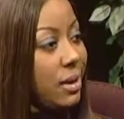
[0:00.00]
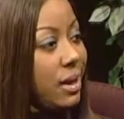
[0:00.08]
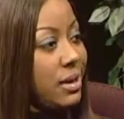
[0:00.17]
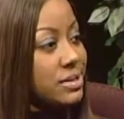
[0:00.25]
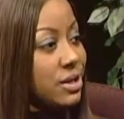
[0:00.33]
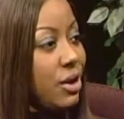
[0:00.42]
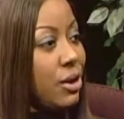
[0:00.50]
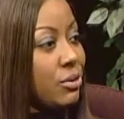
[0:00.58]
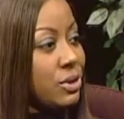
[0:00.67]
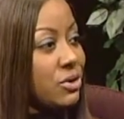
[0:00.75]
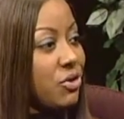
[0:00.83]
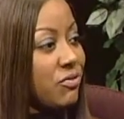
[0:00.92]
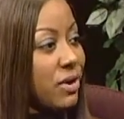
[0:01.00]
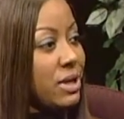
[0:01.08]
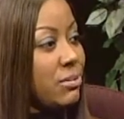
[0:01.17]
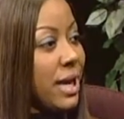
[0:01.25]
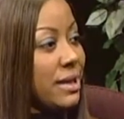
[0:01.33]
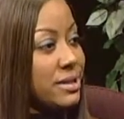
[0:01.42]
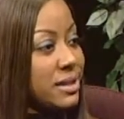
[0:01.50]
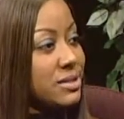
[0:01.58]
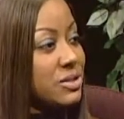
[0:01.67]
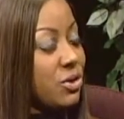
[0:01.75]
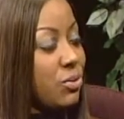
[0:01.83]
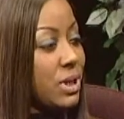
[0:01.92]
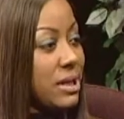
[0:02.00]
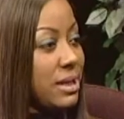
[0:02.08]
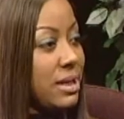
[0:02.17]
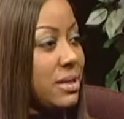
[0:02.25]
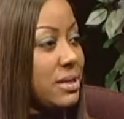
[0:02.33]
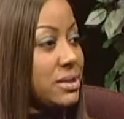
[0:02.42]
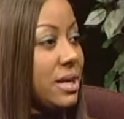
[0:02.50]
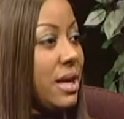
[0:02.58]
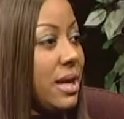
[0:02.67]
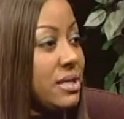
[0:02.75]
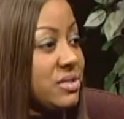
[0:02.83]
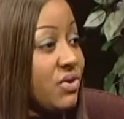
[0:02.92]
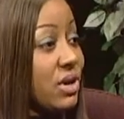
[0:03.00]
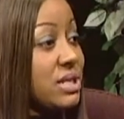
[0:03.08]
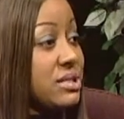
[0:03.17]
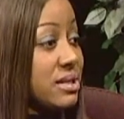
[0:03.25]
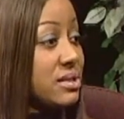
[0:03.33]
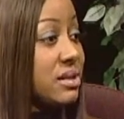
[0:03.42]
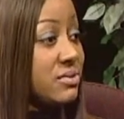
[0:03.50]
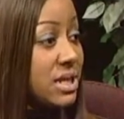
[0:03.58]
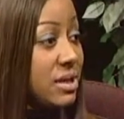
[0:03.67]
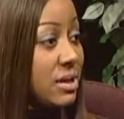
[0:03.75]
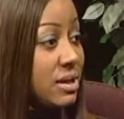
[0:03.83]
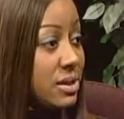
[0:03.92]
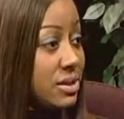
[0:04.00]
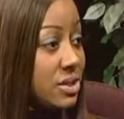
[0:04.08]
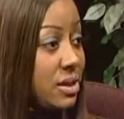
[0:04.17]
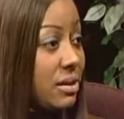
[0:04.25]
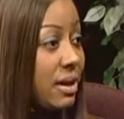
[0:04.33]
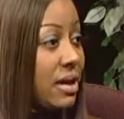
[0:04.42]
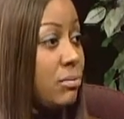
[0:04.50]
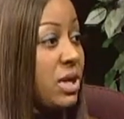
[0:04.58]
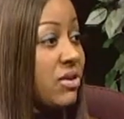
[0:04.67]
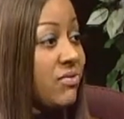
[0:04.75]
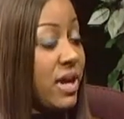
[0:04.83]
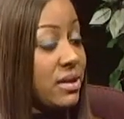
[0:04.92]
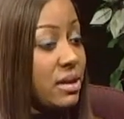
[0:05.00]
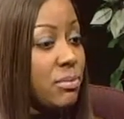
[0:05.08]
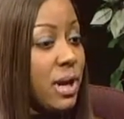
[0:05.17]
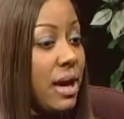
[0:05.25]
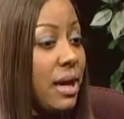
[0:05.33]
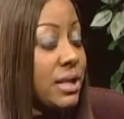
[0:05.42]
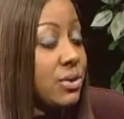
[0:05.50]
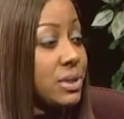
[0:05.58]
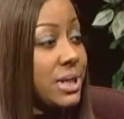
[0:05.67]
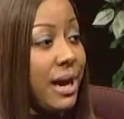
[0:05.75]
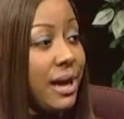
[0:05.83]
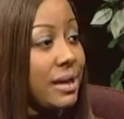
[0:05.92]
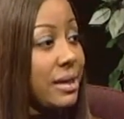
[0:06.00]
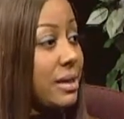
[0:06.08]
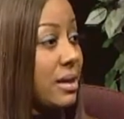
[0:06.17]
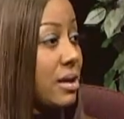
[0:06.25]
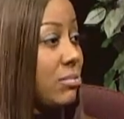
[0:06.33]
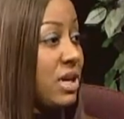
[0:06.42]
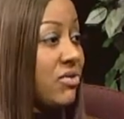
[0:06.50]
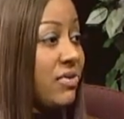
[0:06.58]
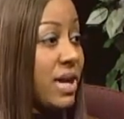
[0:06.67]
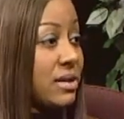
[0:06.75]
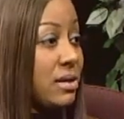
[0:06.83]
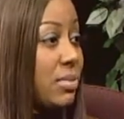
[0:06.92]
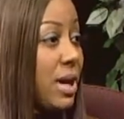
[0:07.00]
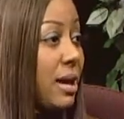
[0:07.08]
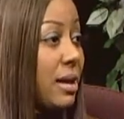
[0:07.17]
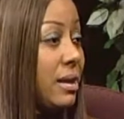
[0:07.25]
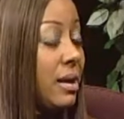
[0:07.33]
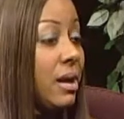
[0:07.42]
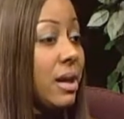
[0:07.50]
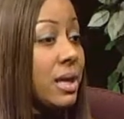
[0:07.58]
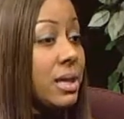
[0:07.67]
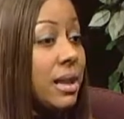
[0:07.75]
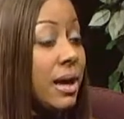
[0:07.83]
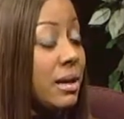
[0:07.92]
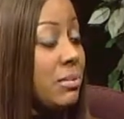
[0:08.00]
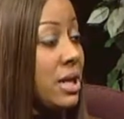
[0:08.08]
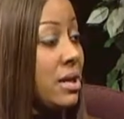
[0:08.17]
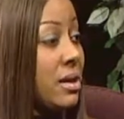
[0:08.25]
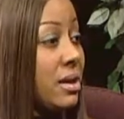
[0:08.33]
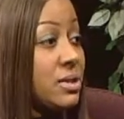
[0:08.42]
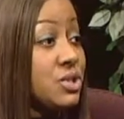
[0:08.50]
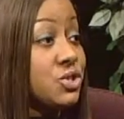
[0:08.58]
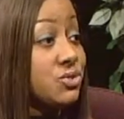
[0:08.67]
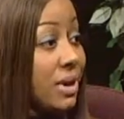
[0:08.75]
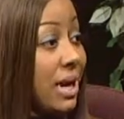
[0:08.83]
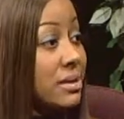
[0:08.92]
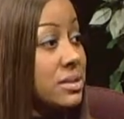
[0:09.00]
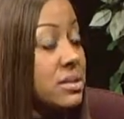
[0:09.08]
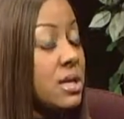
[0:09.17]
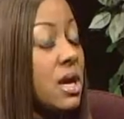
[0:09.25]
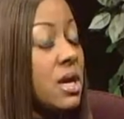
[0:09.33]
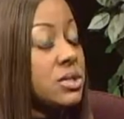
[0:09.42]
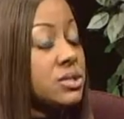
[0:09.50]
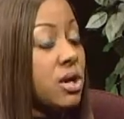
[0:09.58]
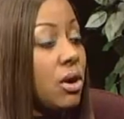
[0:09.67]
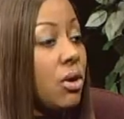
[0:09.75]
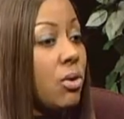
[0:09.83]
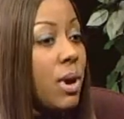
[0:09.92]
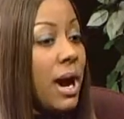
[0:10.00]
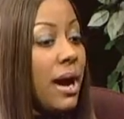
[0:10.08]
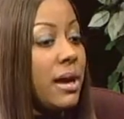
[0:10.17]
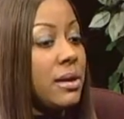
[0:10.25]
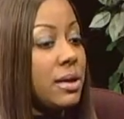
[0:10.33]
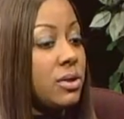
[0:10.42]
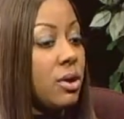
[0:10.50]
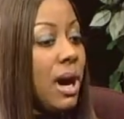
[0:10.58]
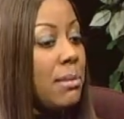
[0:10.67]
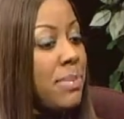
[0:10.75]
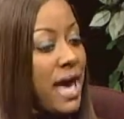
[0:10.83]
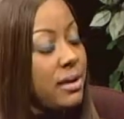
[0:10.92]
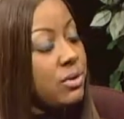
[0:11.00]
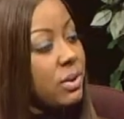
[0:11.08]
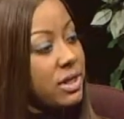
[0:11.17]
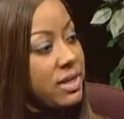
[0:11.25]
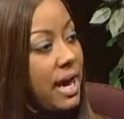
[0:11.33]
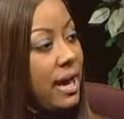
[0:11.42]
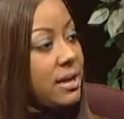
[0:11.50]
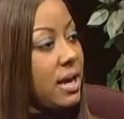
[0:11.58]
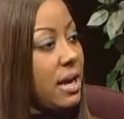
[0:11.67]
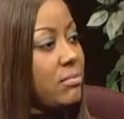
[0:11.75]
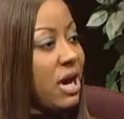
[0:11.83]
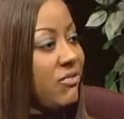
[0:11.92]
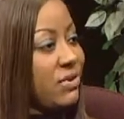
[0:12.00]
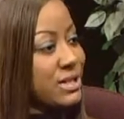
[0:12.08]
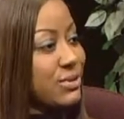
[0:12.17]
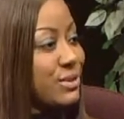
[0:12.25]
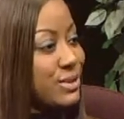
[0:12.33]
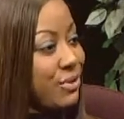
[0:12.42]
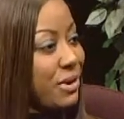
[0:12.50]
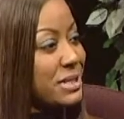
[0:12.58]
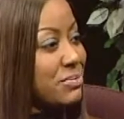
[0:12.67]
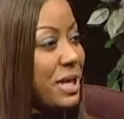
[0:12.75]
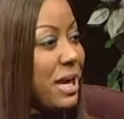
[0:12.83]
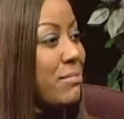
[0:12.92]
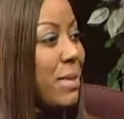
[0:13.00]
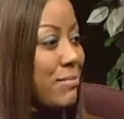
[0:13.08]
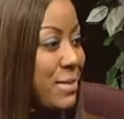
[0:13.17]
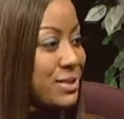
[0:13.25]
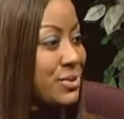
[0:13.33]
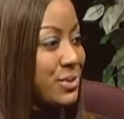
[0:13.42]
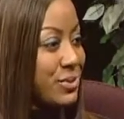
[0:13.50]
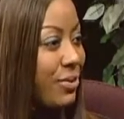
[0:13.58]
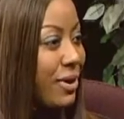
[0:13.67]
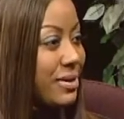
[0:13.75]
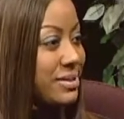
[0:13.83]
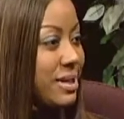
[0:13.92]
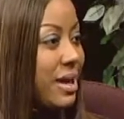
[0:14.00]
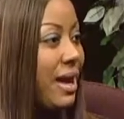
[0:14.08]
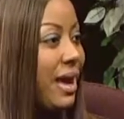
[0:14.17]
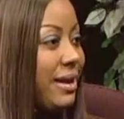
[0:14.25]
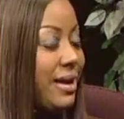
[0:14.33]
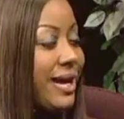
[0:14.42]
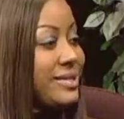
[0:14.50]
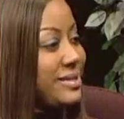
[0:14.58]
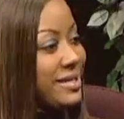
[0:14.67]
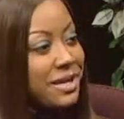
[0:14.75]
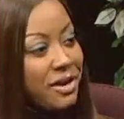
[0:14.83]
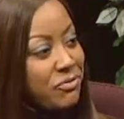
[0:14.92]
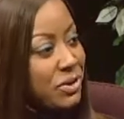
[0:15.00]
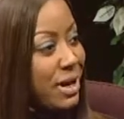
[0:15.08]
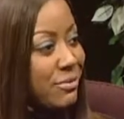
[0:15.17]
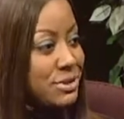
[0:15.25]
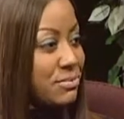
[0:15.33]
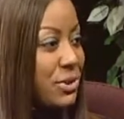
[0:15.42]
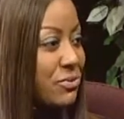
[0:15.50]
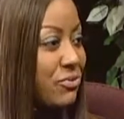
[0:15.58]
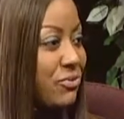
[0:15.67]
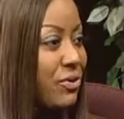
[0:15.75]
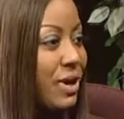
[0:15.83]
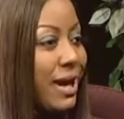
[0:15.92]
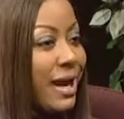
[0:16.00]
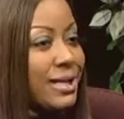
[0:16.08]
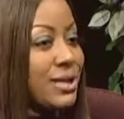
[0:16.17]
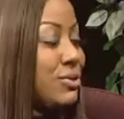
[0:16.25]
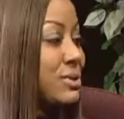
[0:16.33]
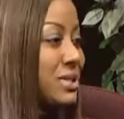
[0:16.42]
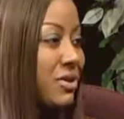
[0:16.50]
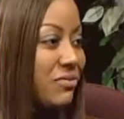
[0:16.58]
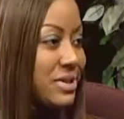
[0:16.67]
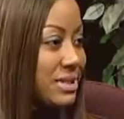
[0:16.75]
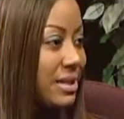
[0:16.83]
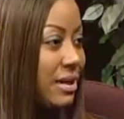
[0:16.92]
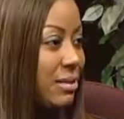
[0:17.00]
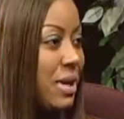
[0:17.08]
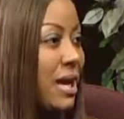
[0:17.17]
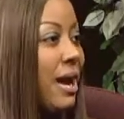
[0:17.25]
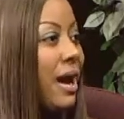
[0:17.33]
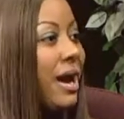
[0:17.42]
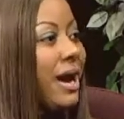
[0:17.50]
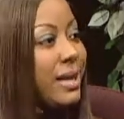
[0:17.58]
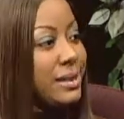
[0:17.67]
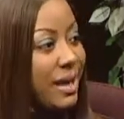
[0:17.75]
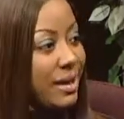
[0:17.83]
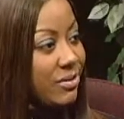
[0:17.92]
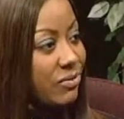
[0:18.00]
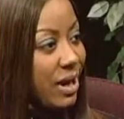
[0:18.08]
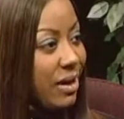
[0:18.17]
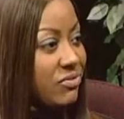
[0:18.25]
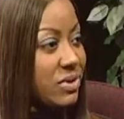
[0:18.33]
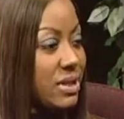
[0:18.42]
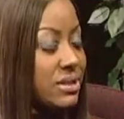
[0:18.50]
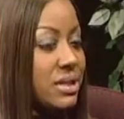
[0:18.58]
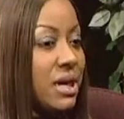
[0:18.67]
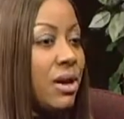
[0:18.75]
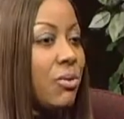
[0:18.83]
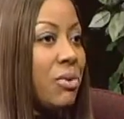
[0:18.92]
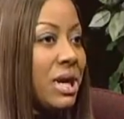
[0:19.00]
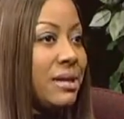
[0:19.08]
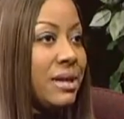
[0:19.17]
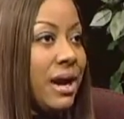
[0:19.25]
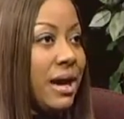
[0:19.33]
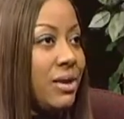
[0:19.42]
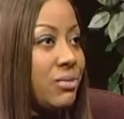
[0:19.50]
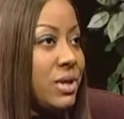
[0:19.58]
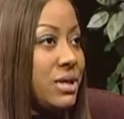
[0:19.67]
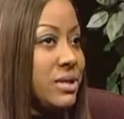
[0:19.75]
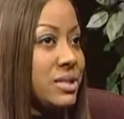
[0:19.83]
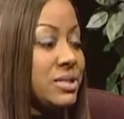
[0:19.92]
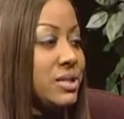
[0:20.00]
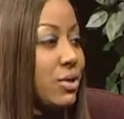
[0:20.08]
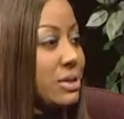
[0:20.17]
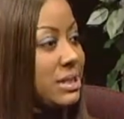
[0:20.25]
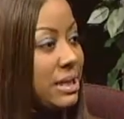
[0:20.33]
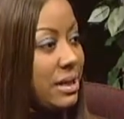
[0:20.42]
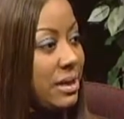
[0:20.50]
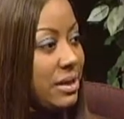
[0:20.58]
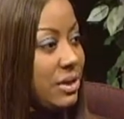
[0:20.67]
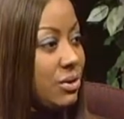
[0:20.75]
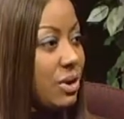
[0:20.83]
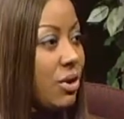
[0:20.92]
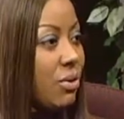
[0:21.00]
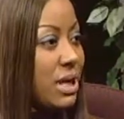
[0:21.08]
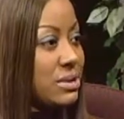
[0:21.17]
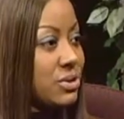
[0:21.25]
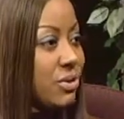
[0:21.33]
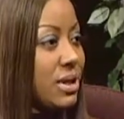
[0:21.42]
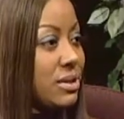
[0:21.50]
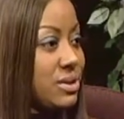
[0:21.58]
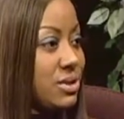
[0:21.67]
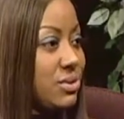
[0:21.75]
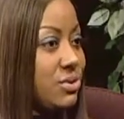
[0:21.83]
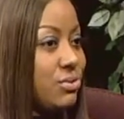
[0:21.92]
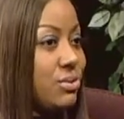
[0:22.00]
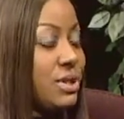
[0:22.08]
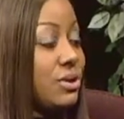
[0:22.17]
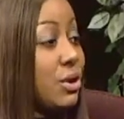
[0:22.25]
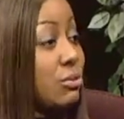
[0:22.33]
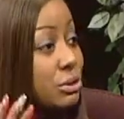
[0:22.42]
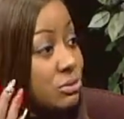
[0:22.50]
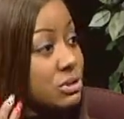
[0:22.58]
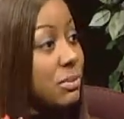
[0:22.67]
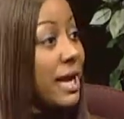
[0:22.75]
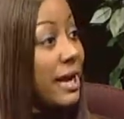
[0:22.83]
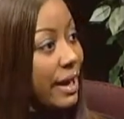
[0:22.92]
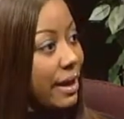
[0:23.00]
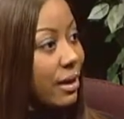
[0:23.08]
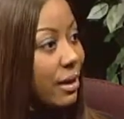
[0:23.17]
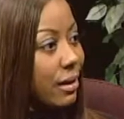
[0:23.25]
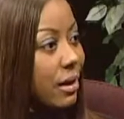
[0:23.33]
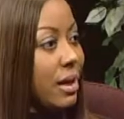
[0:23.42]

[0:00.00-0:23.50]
So, for anybody that doesn't know what it is a very sensitive skin condition that can be affected by your diet. It can be affected by climate, stress. So I battled with that, and my physical scars became my mental scars. And I did not feel I was beautiful. I had low self-esteem. I had lack of confidence. When I was 13, I started to, lose my hair.